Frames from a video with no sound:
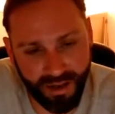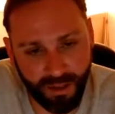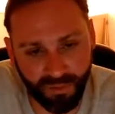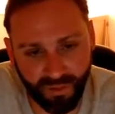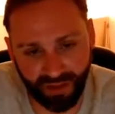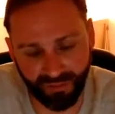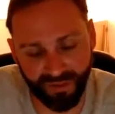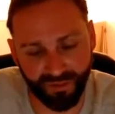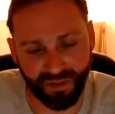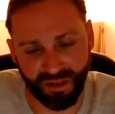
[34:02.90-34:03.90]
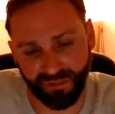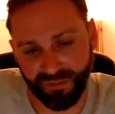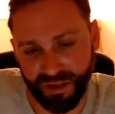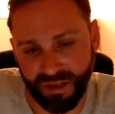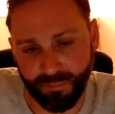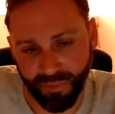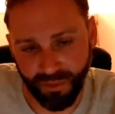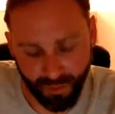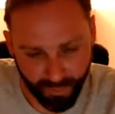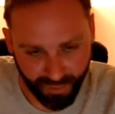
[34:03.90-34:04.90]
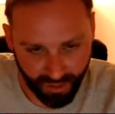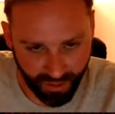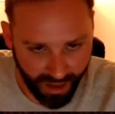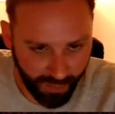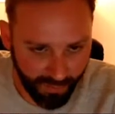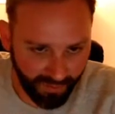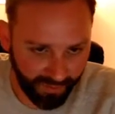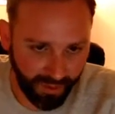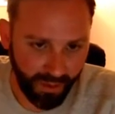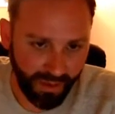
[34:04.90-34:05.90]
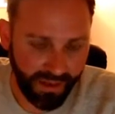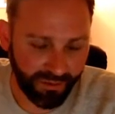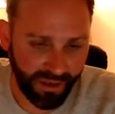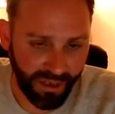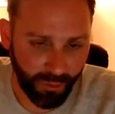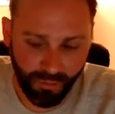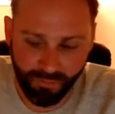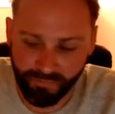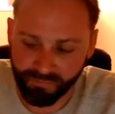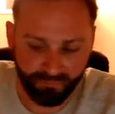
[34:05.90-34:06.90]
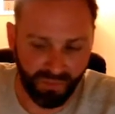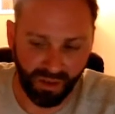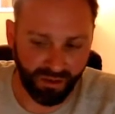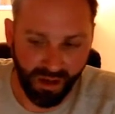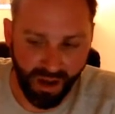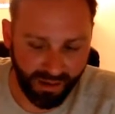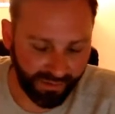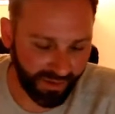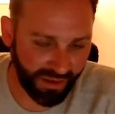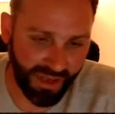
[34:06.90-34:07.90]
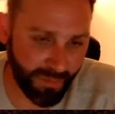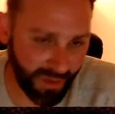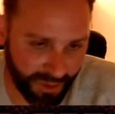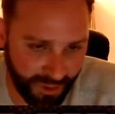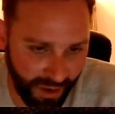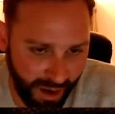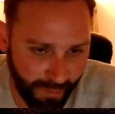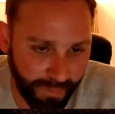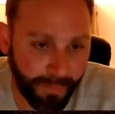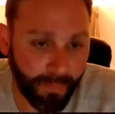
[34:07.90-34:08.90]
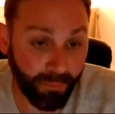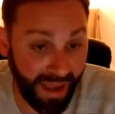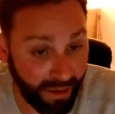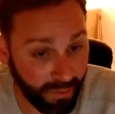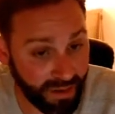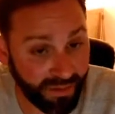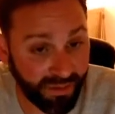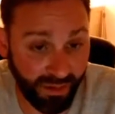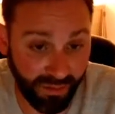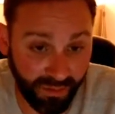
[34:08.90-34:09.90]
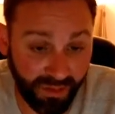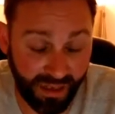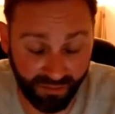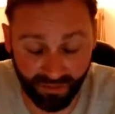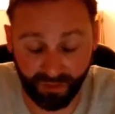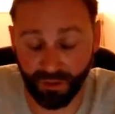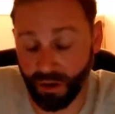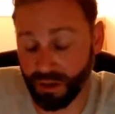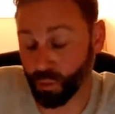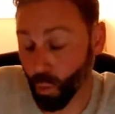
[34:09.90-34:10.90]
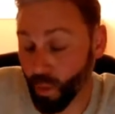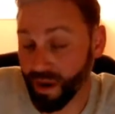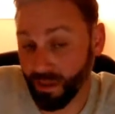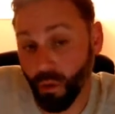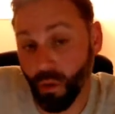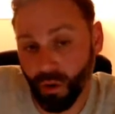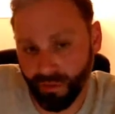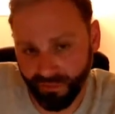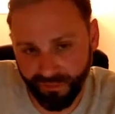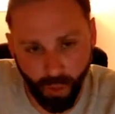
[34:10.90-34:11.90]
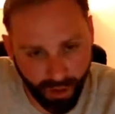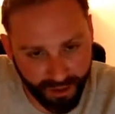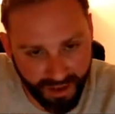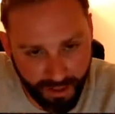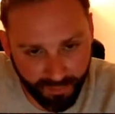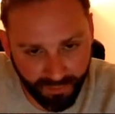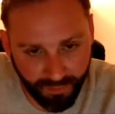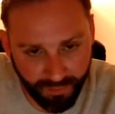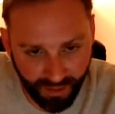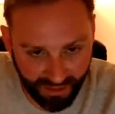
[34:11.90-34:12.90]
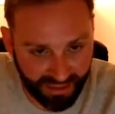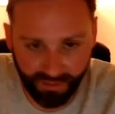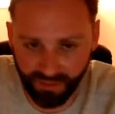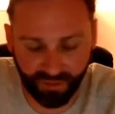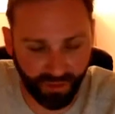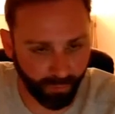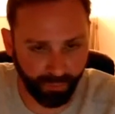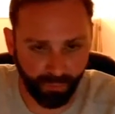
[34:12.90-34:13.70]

amps at 15 feet through pure copper 0 gauge cable, you're not going to see that much drop. Batteries can discharge way more than 400 amps. Like even just a